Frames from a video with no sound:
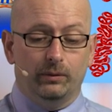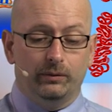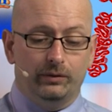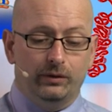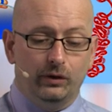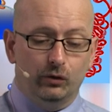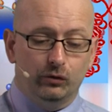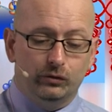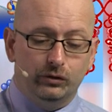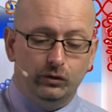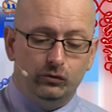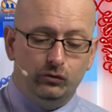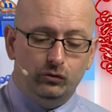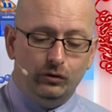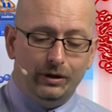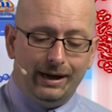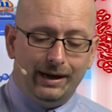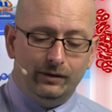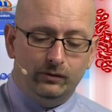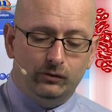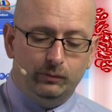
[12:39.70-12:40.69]
there's a
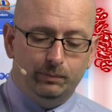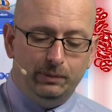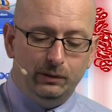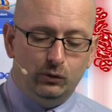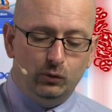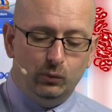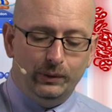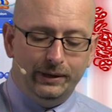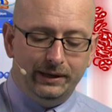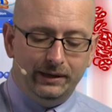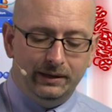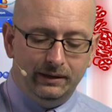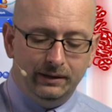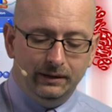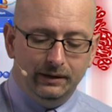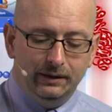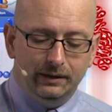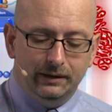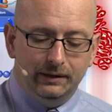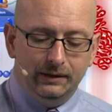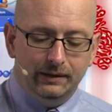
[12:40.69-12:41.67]
chance between
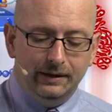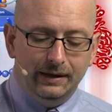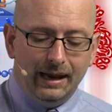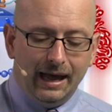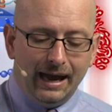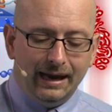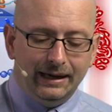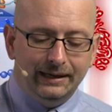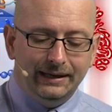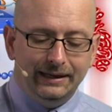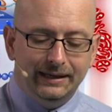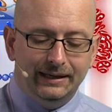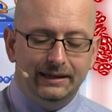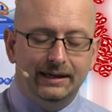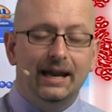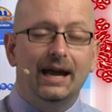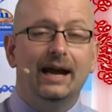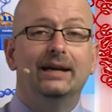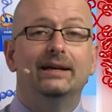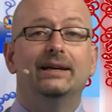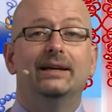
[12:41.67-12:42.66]
90 and
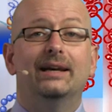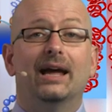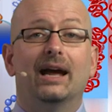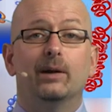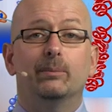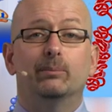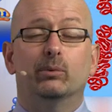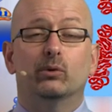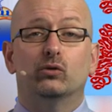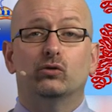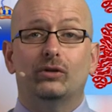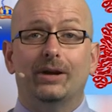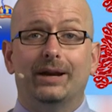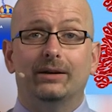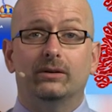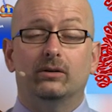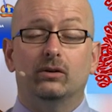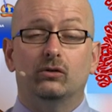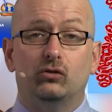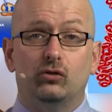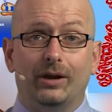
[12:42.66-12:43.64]
99%
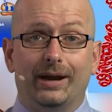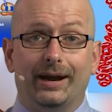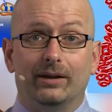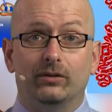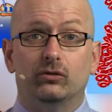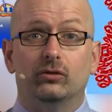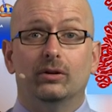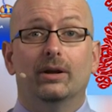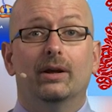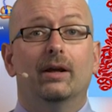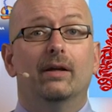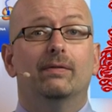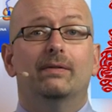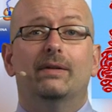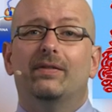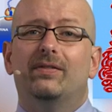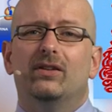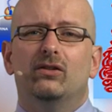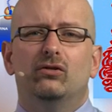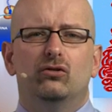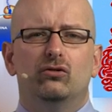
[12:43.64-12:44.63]
chance
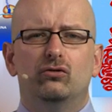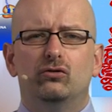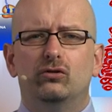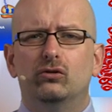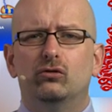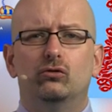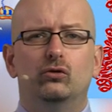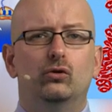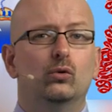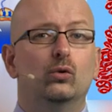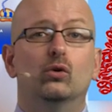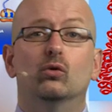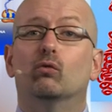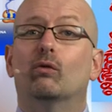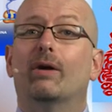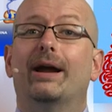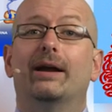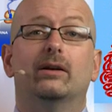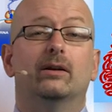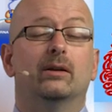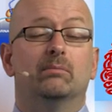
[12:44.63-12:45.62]
that this is just due to
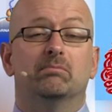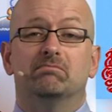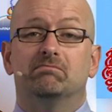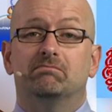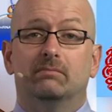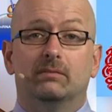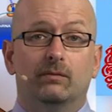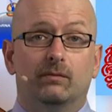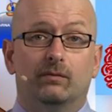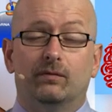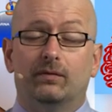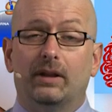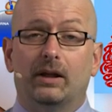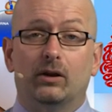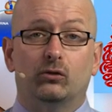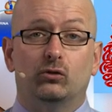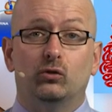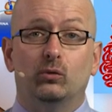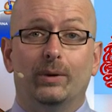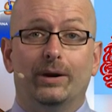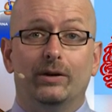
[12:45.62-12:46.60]
random
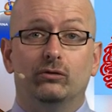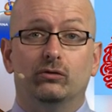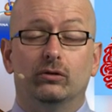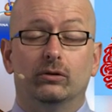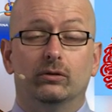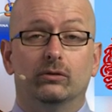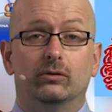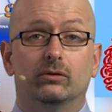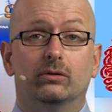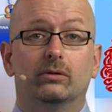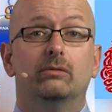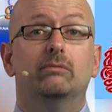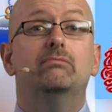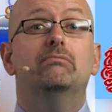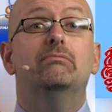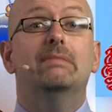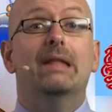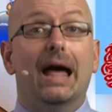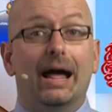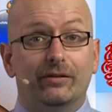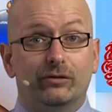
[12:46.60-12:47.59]
fluctuations,
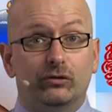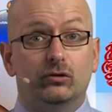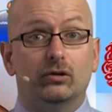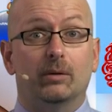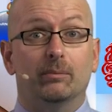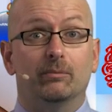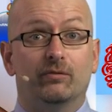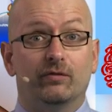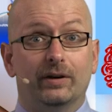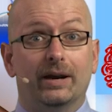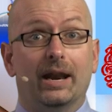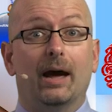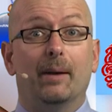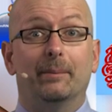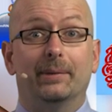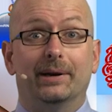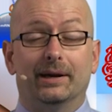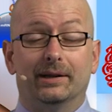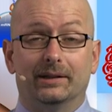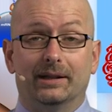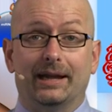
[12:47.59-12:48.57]
not some
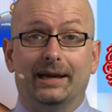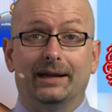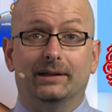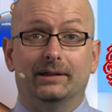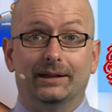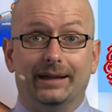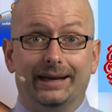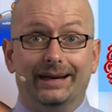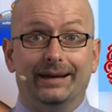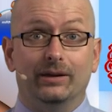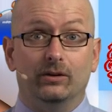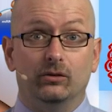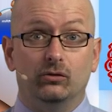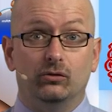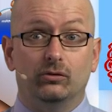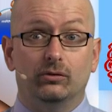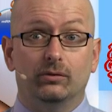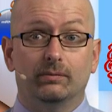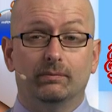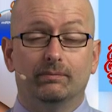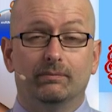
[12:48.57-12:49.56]
phenomenon like
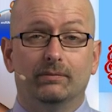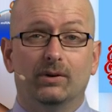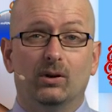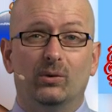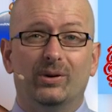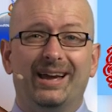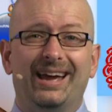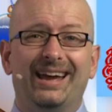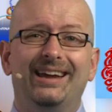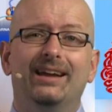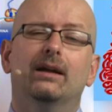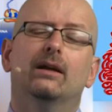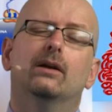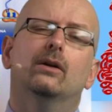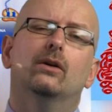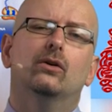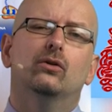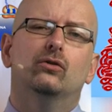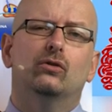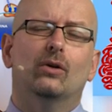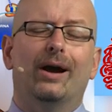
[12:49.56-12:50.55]
linkage. Okay?
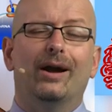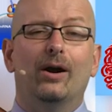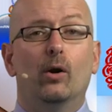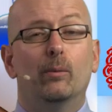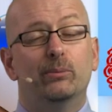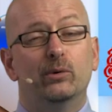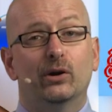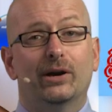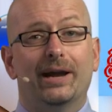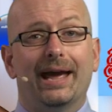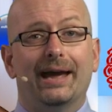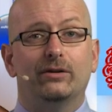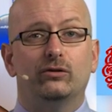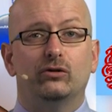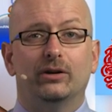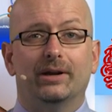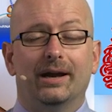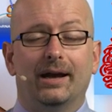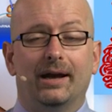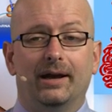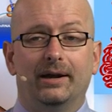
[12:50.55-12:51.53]
So I hope you're
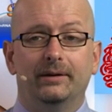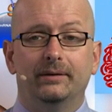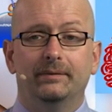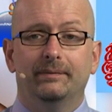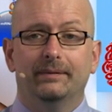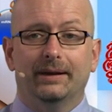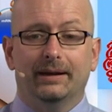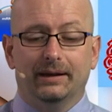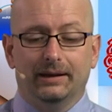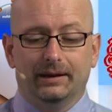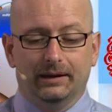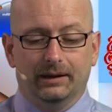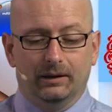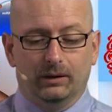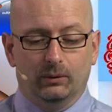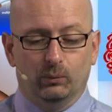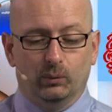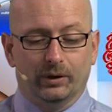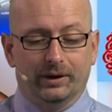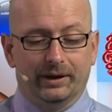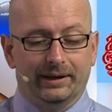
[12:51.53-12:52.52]
catching on.
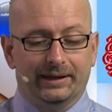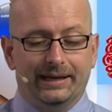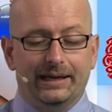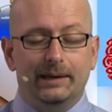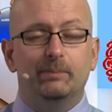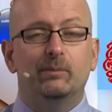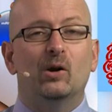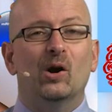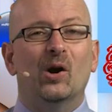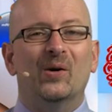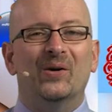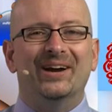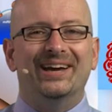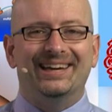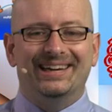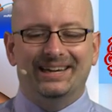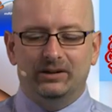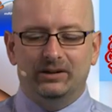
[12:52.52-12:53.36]
We're going to keep going